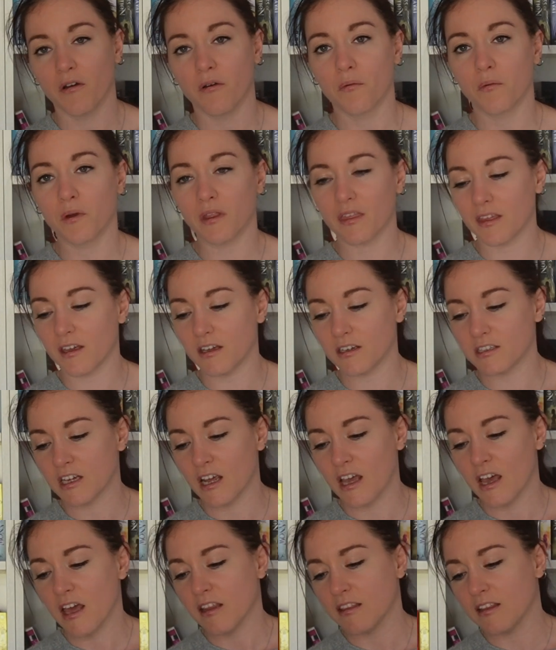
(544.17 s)
with it.
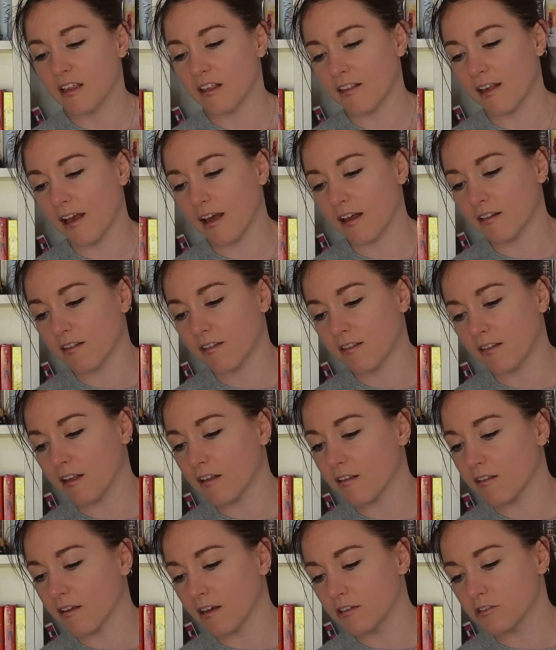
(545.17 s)
This has
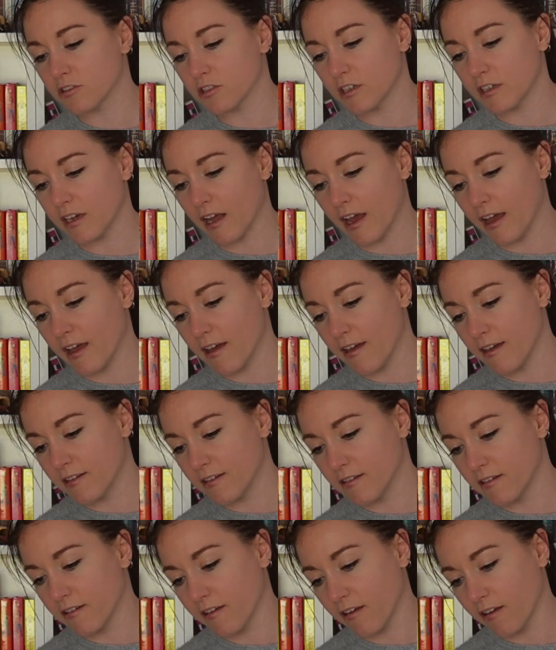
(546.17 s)
600
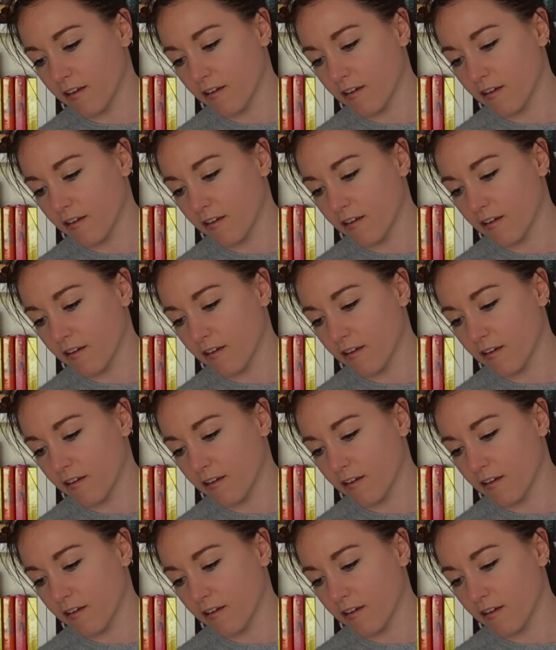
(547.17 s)
and...